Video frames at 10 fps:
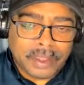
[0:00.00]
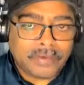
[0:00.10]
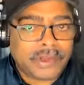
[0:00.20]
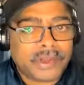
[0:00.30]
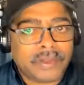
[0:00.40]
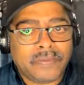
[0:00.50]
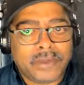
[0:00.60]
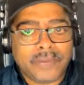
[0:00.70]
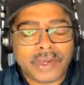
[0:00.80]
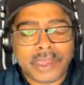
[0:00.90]
there were some
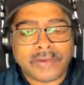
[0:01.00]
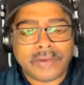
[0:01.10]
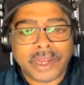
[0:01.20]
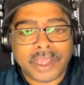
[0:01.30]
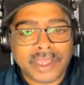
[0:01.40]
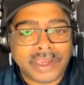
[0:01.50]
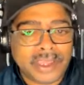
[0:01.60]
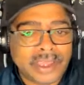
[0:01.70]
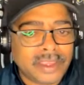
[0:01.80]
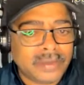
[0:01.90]
women that were lucky
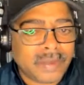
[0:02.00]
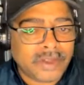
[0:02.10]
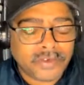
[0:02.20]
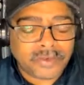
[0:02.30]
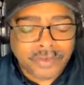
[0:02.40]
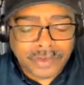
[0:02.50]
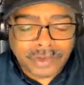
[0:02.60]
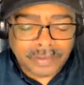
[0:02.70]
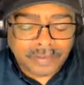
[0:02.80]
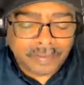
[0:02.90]
to eat the
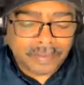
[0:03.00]
mushrooms,